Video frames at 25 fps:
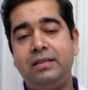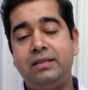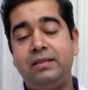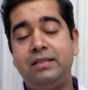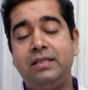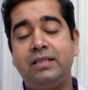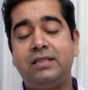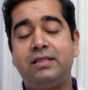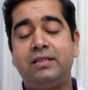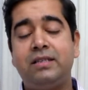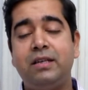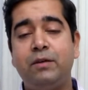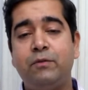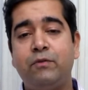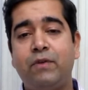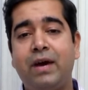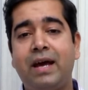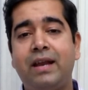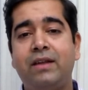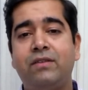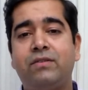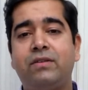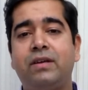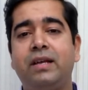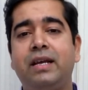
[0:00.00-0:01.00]
this
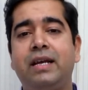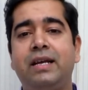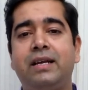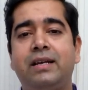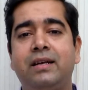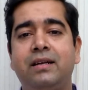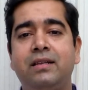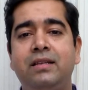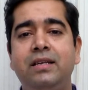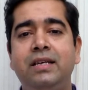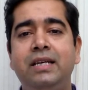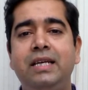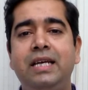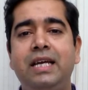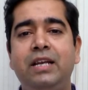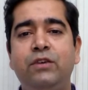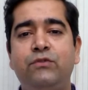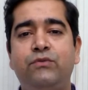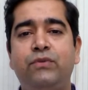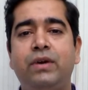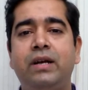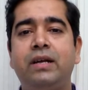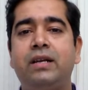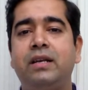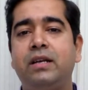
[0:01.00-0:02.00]
virus can enter the
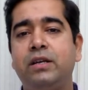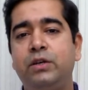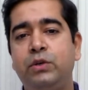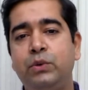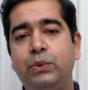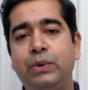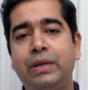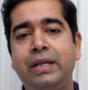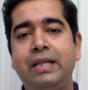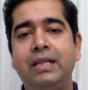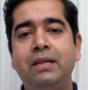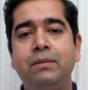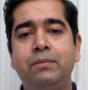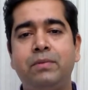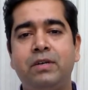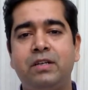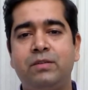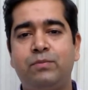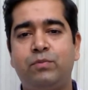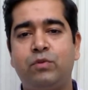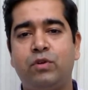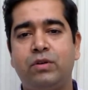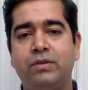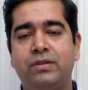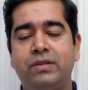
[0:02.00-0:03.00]
infant during the
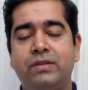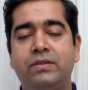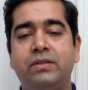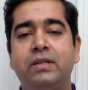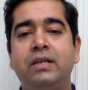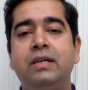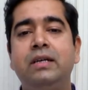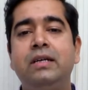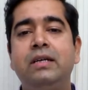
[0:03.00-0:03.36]
birth process.